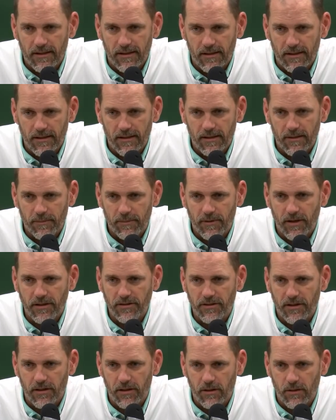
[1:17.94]
uh,
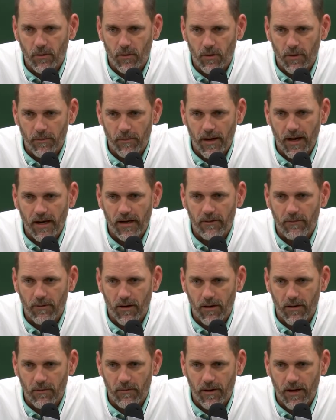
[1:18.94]
pressuring the quarterback,
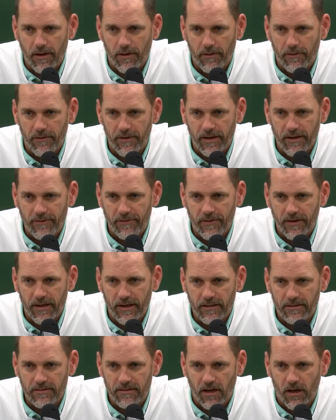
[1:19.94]
running around on
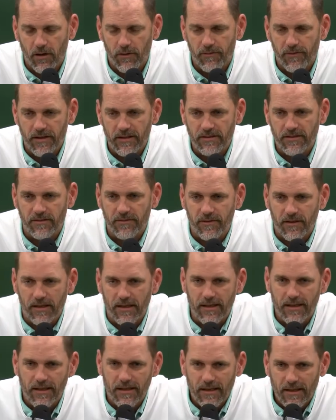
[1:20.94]
defense,
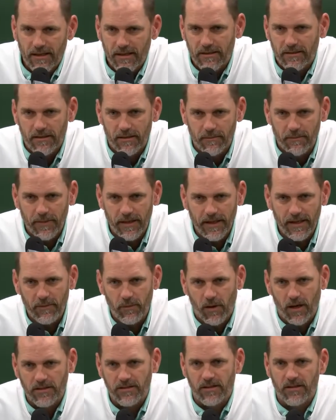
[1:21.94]
offensively. To me,
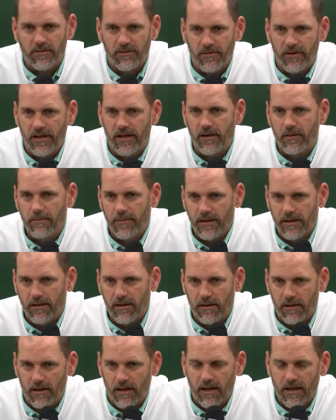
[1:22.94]
watching the film, it
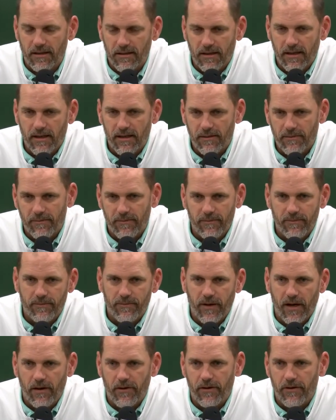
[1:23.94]
looked like they
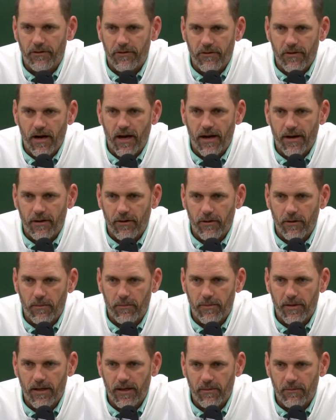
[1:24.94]
found their stride a
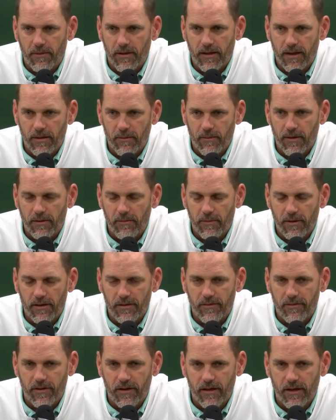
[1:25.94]
little bit when they went
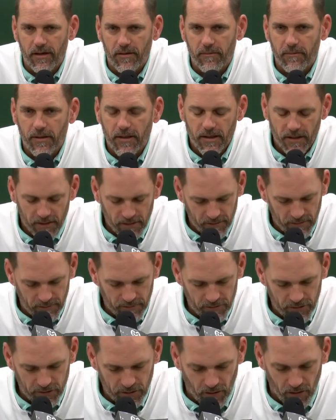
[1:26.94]
with uh,
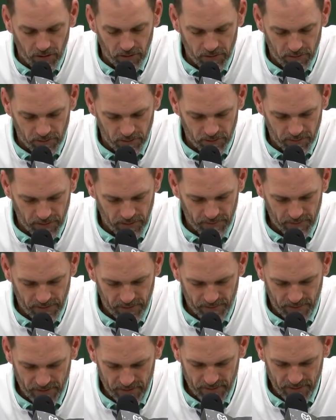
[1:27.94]
Starkel. I
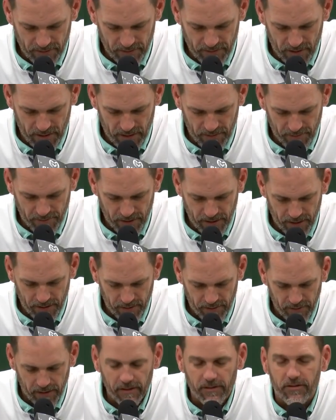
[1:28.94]
believe that's his name,
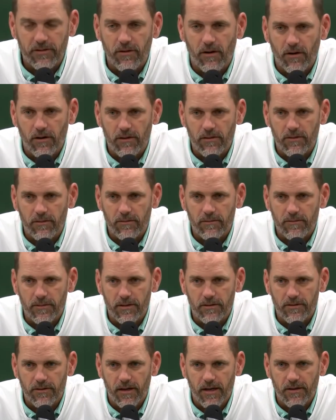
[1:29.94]
Nick Nick Starkel,
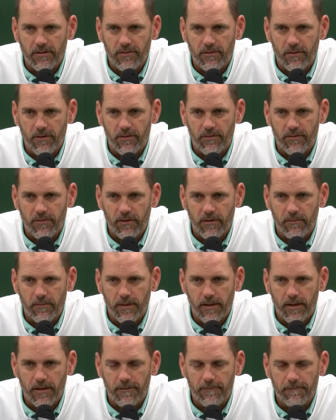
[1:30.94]
the transfer
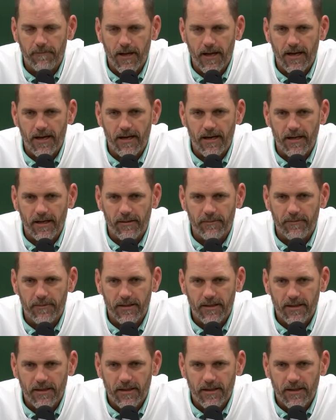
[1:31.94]
from uh, A&M.